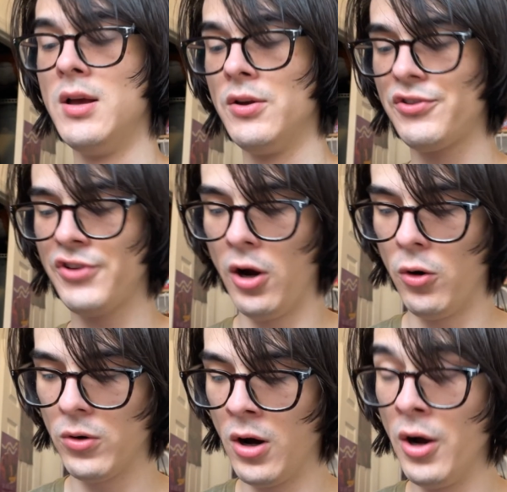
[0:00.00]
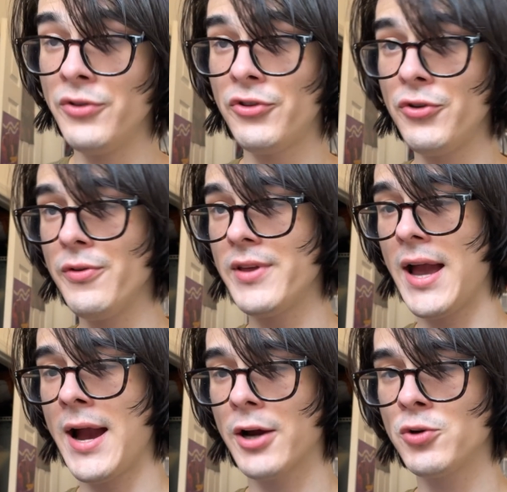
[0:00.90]
So, on to the
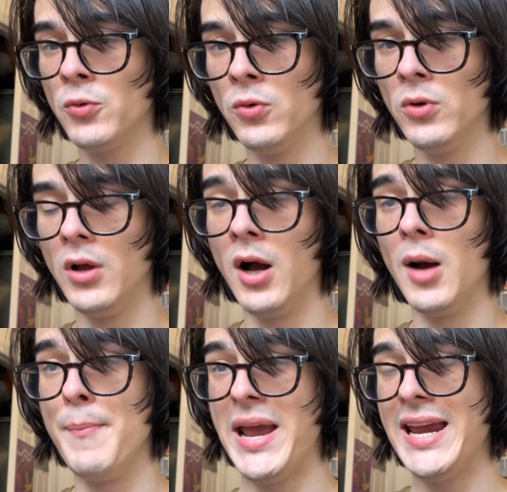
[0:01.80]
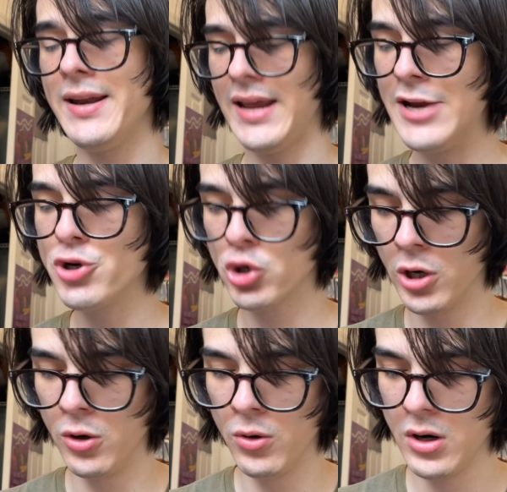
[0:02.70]
actual main
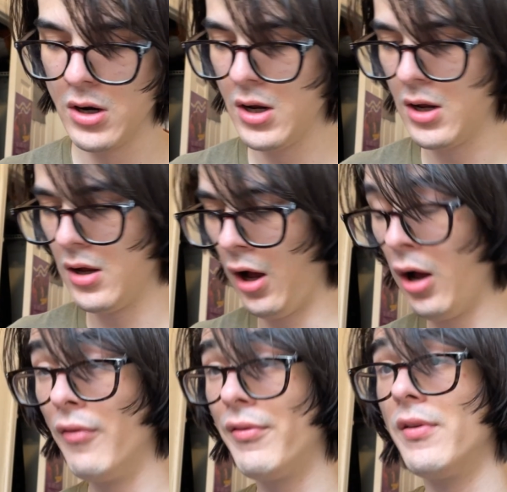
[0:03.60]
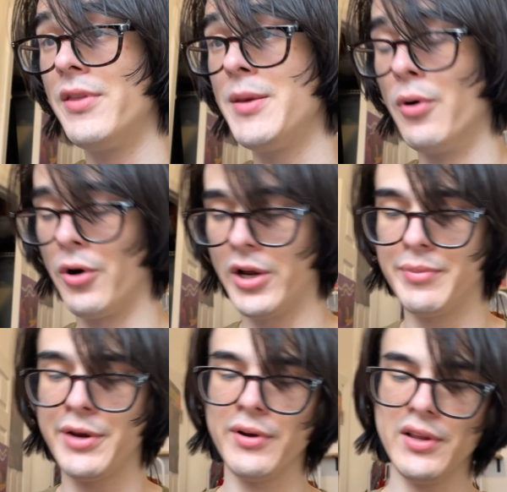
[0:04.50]
intro of the book,
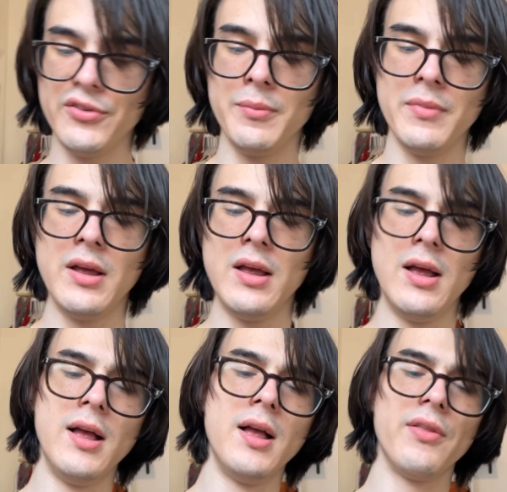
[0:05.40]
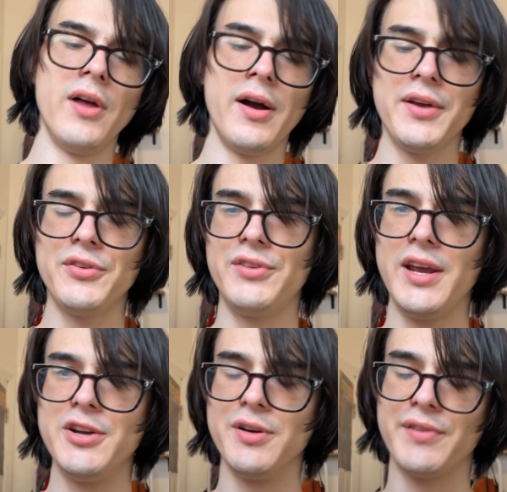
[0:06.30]
Imperialism, the Highest
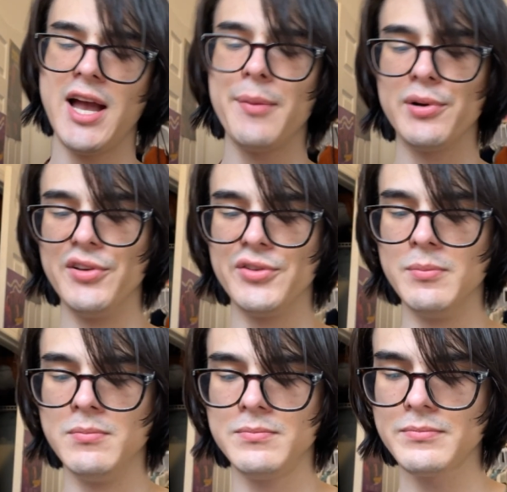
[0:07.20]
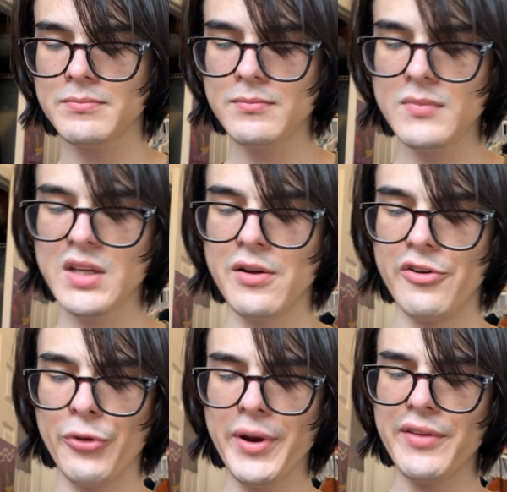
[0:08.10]
Stage of Capitalism.
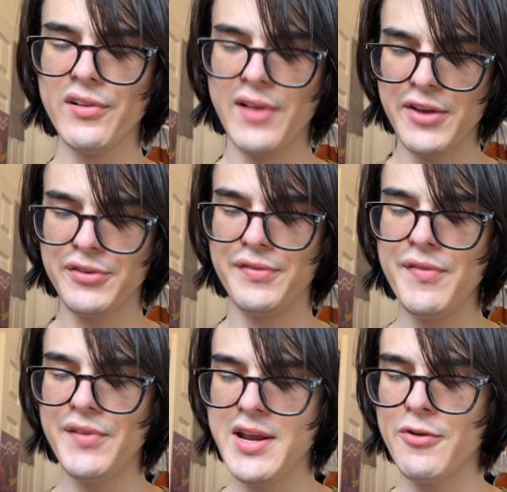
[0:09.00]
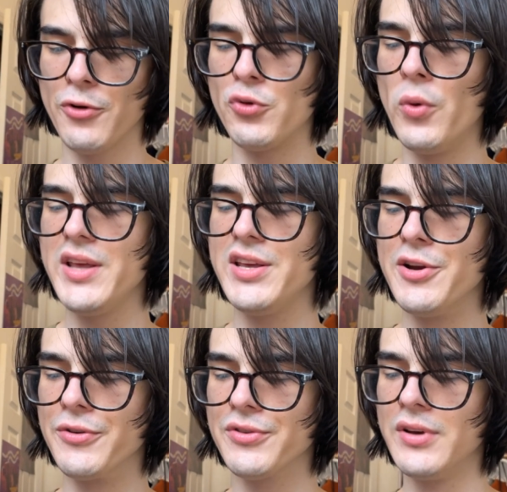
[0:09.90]
During the last 15 or 20
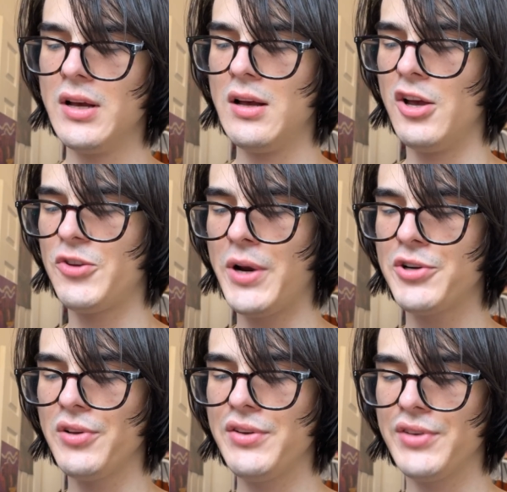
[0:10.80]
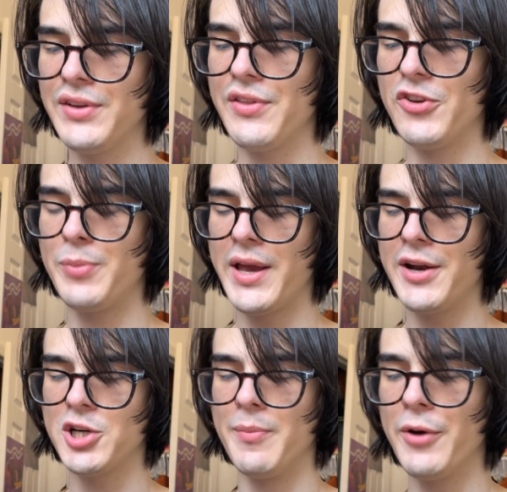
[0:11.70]
years, especially since the
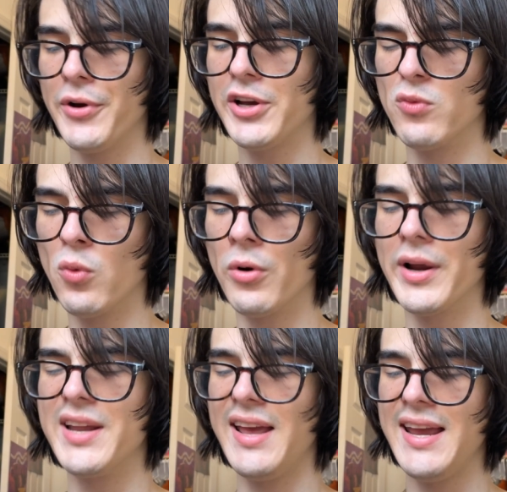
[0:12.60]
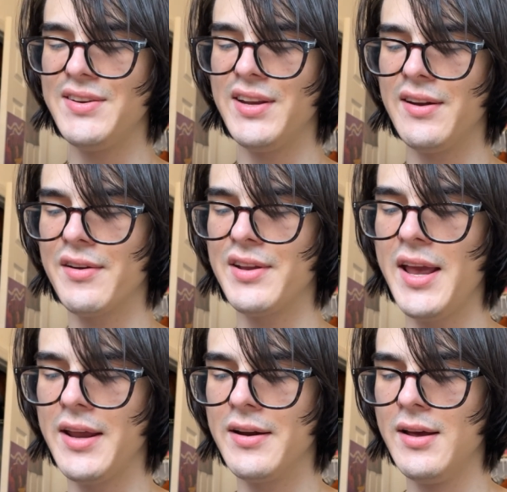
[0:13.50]
Spanish-American War in 1898